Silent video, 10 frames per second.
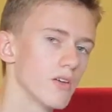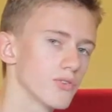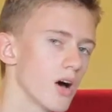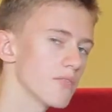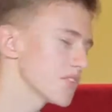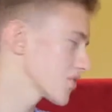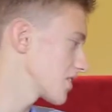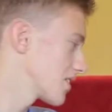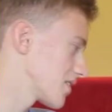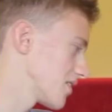So
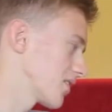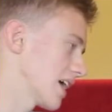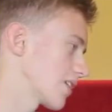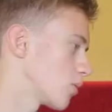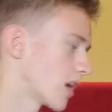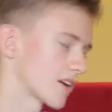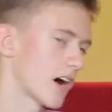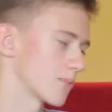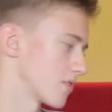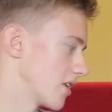obviously this is a
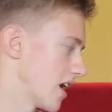quadcopter.